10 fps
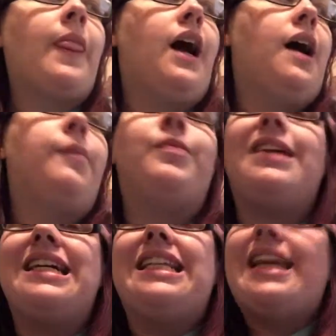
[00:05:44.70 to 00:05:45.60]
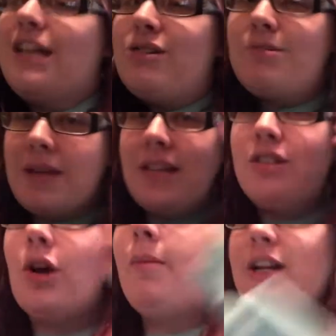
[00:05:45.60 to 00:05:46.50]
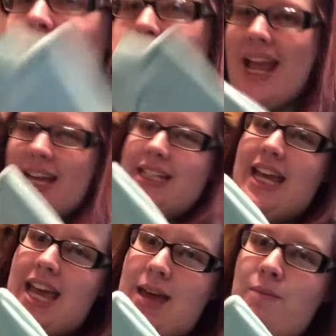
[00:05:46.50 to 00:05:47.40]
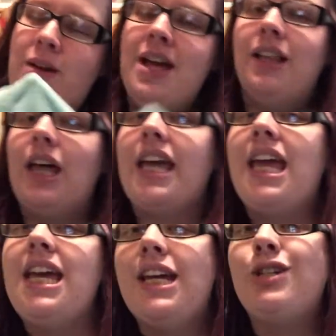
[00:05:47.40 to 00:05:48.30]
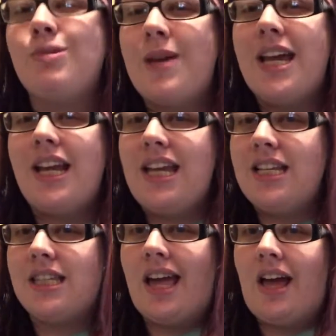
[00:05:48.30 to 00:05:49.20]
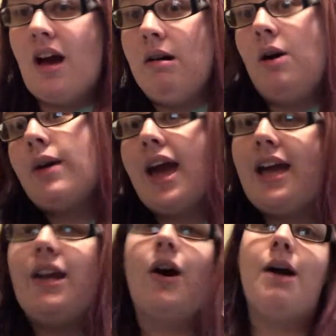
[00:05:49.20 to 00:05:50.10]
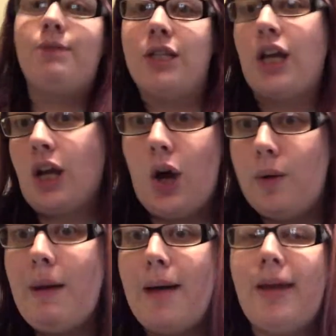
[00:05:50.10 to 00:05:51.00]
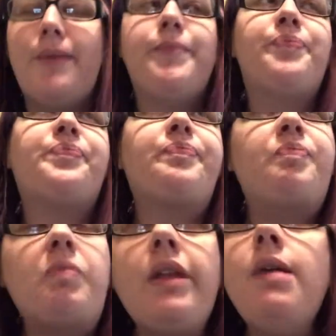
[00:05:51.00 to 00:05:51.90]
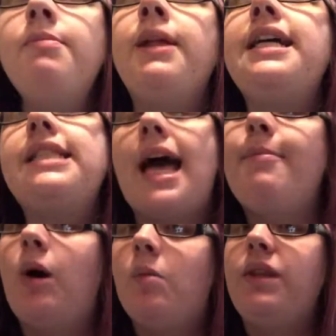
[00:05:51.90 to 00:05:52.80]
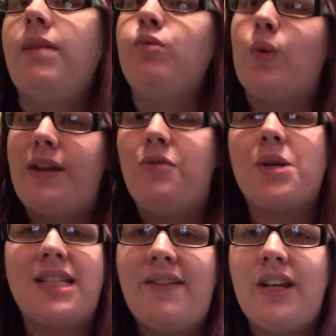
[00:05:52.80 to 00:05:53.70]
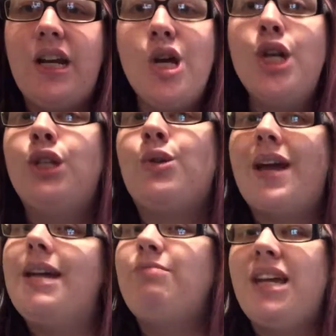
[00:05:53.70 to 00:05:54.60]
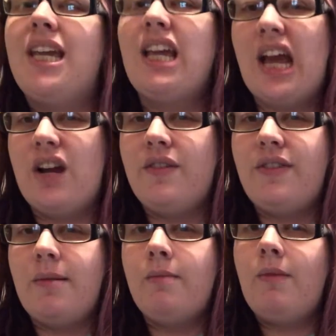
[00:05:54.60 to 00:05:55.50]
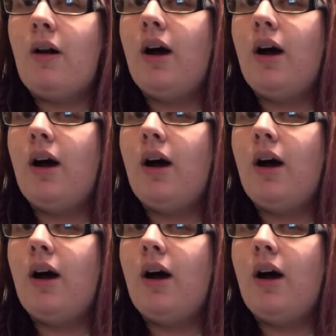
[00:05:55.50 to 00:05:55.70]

cause he hears me so much saying it to him. Like, he hears me and he's like, oh, okay. You know, I'm just going to go to mommy. Plus I'm home with them 24/7. So I am taking care of them.